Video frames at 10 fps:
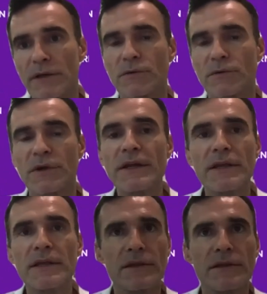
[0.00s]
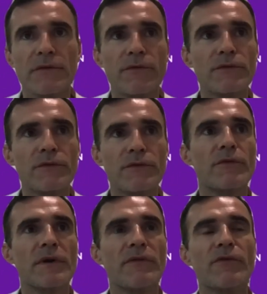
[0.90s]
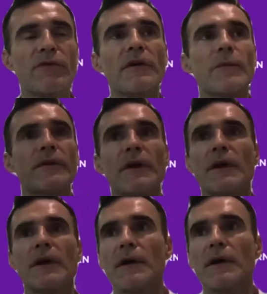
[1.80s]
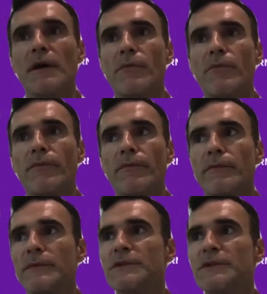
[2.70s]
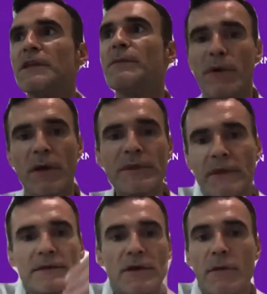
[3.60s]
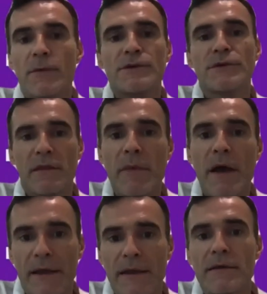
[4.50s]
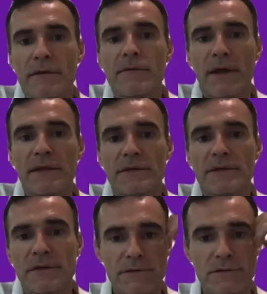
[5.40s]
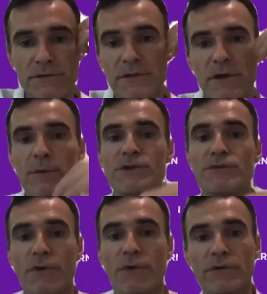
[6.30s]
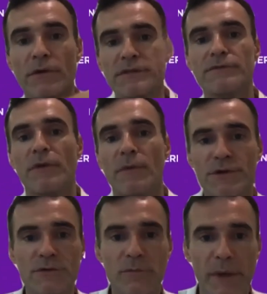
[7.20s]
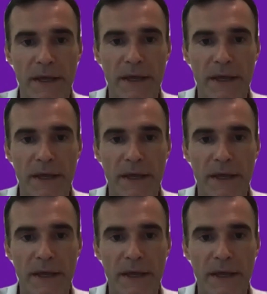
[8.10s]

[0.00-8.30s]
So clearly, if you if you look, if you think about um, G D P per capita is how much you can buy, right, as a household. So it's how much you earn relative to how much you pay.